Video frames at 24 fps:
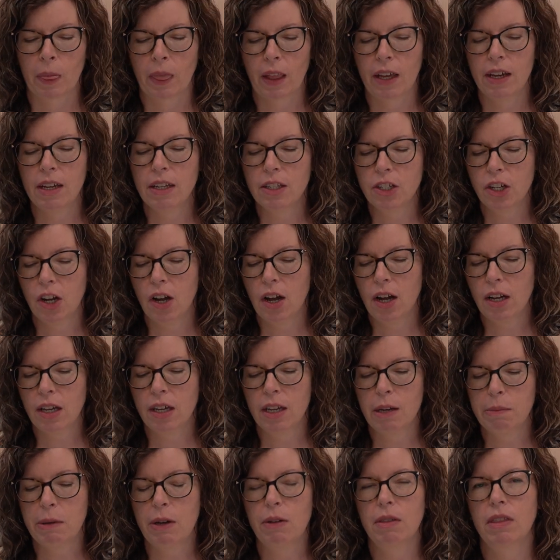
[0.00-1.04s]
In
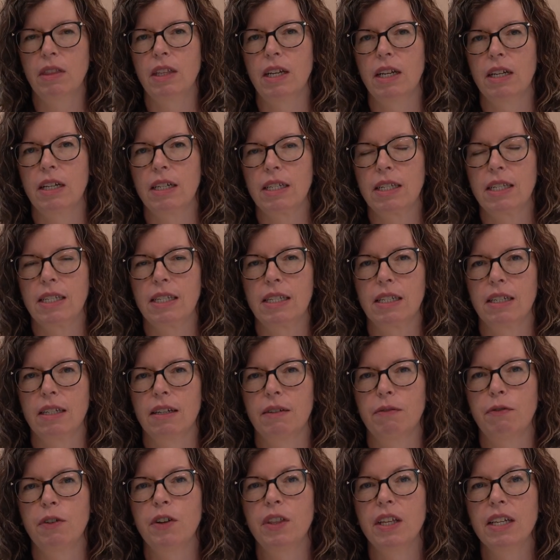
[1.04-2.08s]
talking about this,
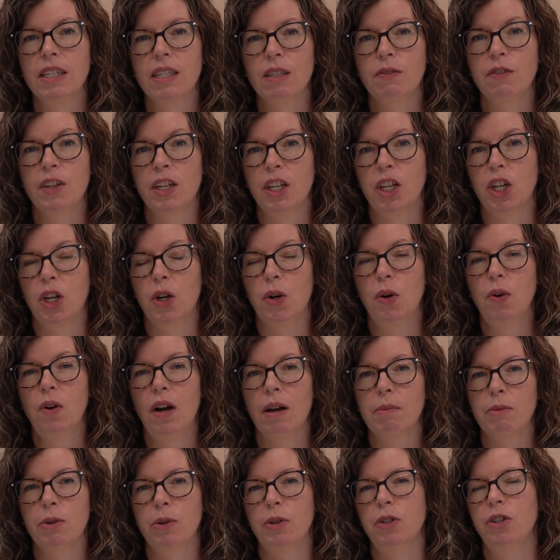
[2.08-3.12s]
for this video,
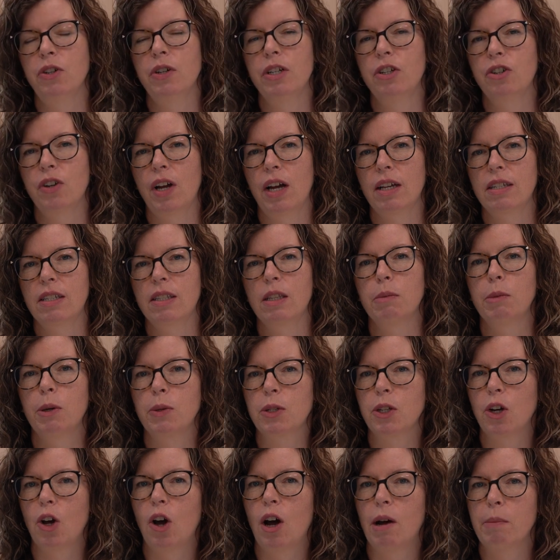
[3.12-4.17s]
I'm going to address the
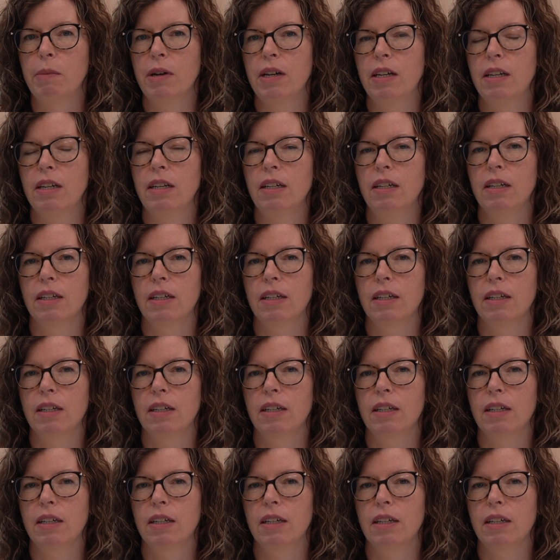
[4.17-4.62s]
most common